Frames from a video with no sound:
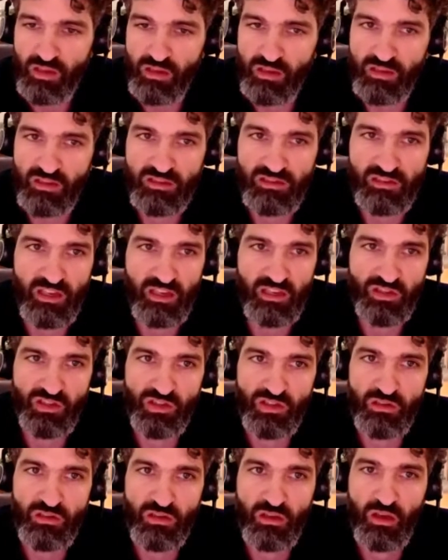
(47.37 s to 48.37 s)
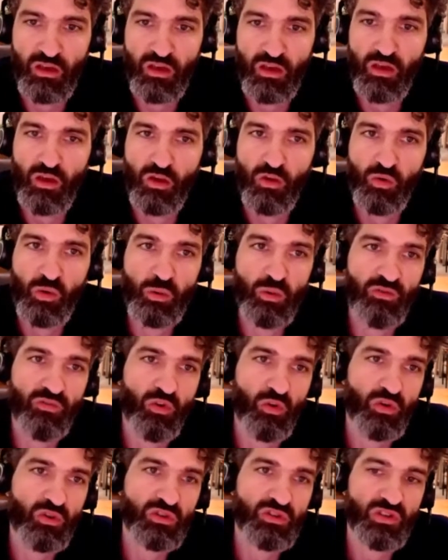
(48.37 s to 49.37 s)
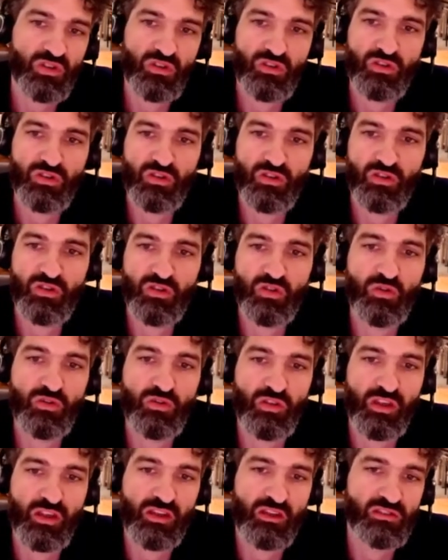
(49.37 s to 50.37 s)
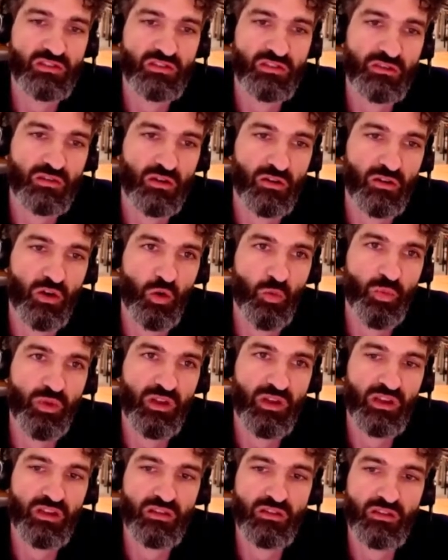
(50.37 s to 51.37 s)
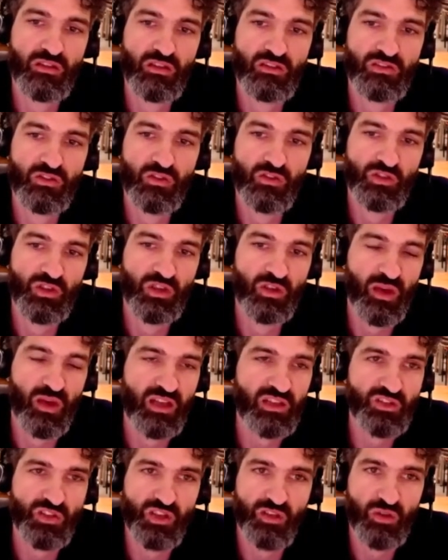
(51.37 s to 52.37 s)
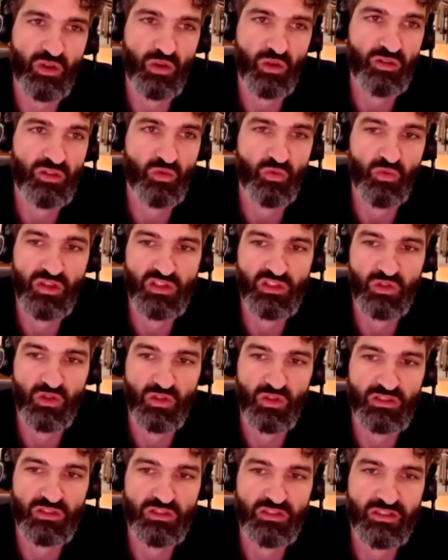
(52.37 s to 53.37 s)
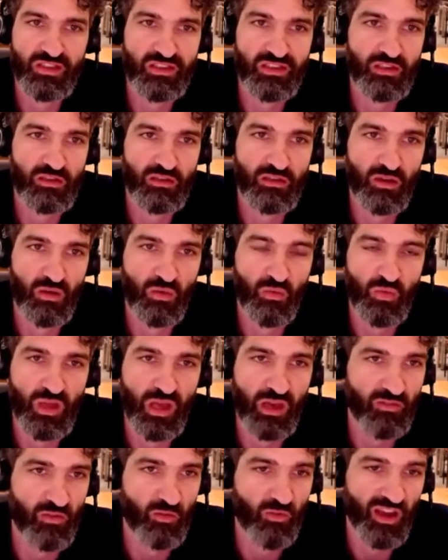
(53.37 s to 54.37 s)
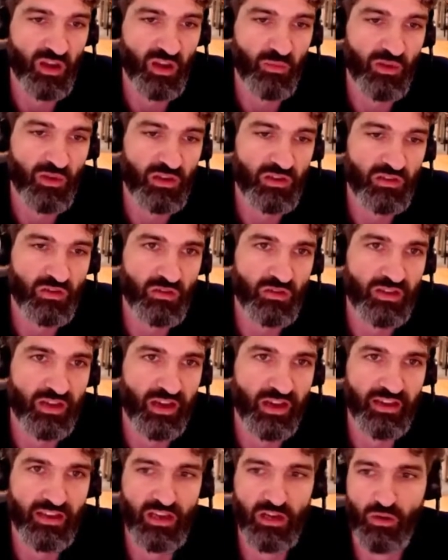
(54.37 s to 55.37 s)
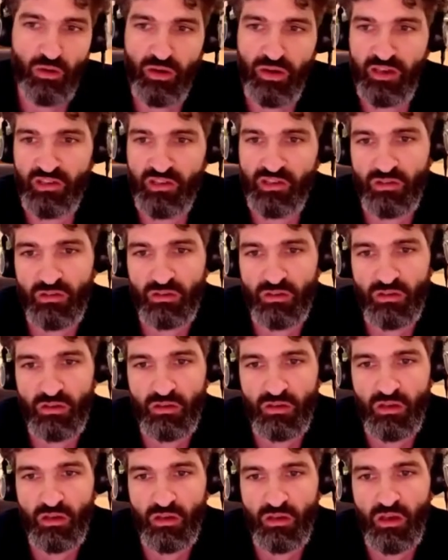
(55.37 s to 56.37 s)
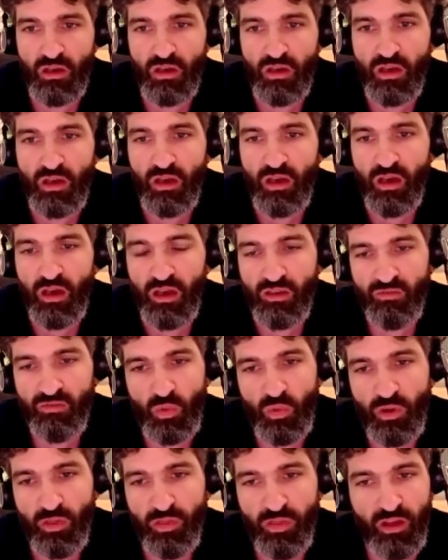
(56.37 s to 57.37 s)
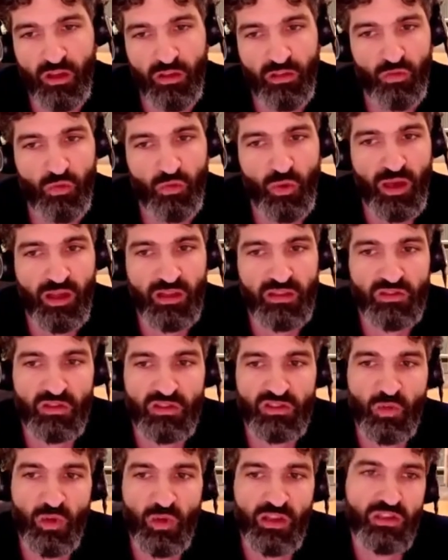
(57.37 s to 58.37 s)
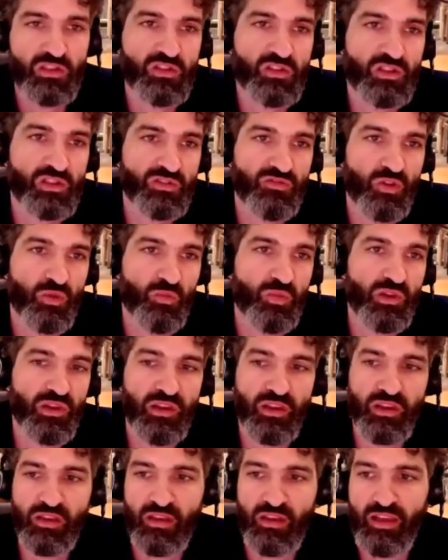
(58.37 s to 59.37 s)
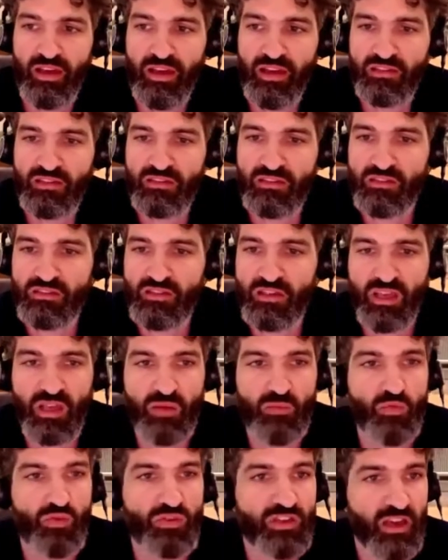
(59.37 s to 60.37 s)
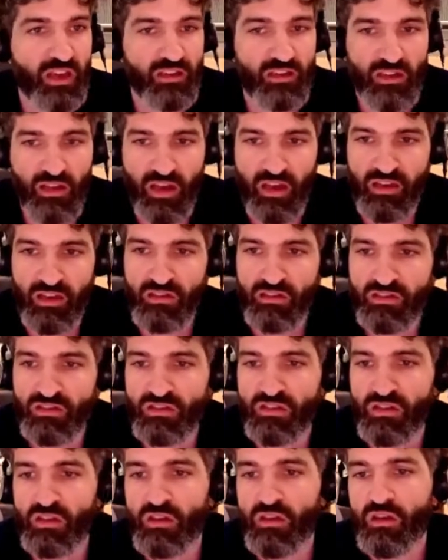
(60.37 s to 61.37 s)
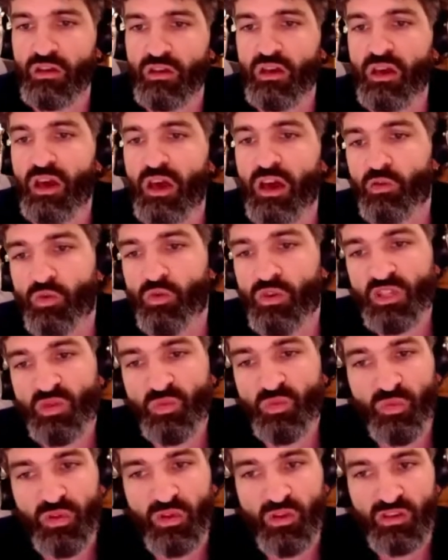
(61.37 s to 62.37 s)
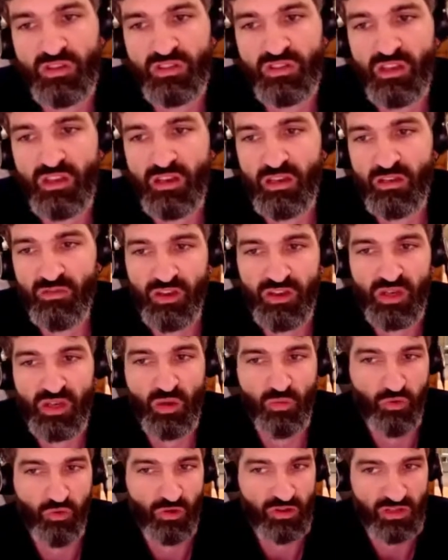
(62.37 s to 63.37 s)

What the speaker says: In this session, we will focus on two things: on opening the social imaginary on the resources that we have available to guide our action. And we will think through hands-on strategies for building alliances that can protect artists at risk because they live under